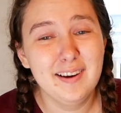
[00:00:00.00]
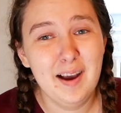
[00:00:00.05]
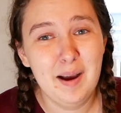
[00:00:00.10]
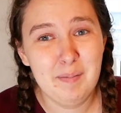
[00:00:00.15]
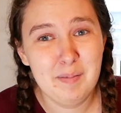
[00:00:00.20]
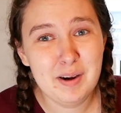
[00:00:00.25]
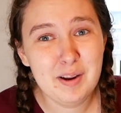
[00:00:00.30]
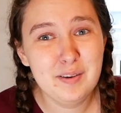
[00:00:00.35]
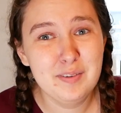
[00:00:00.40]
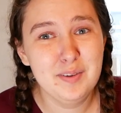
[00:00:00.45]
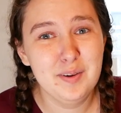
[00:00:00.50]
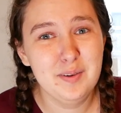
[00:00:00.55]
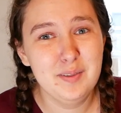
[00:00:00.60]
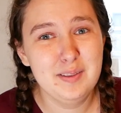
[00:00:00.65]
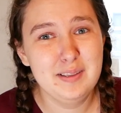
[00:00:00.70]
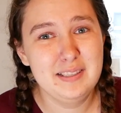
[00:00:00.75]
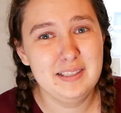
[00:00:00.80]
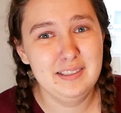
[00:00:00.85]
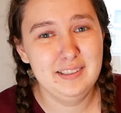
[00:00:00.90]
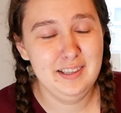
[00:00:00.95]
I'm gonna go throw
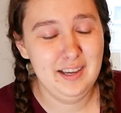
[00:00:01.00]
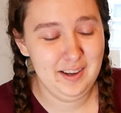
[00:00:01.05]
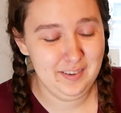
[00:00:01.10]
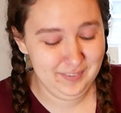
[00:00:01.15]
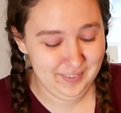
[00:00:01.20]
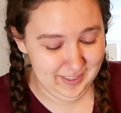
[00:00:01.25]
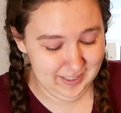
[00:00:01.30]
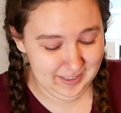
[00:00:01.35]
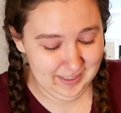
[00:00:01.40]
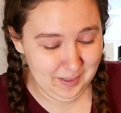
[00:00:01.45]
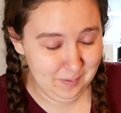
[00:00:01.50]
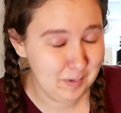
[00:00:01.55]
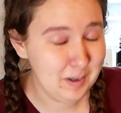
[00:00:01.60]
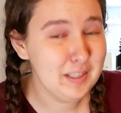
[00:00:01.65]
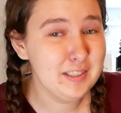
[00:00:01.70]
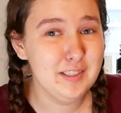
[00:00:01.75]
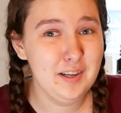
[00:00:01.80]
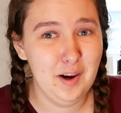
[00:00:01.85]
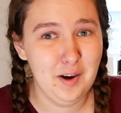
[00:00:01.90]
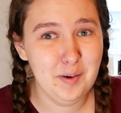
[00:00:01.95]
this in the oven, then we're
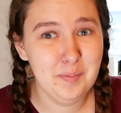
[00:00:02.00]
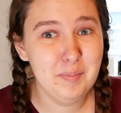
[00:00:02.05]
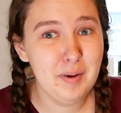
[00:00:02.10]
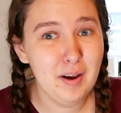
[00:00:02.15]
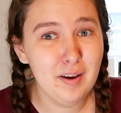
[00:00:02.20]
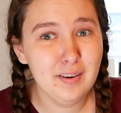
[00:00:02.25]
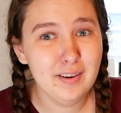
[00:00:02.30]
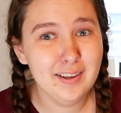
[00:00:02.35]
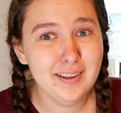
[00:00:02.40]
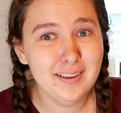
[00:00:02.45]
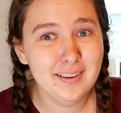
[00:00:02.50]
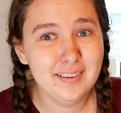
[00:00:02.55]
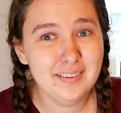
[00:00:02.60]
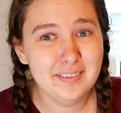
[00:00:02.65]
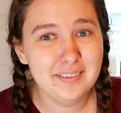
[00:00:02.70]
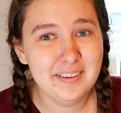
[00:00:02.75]
gonna talk about it,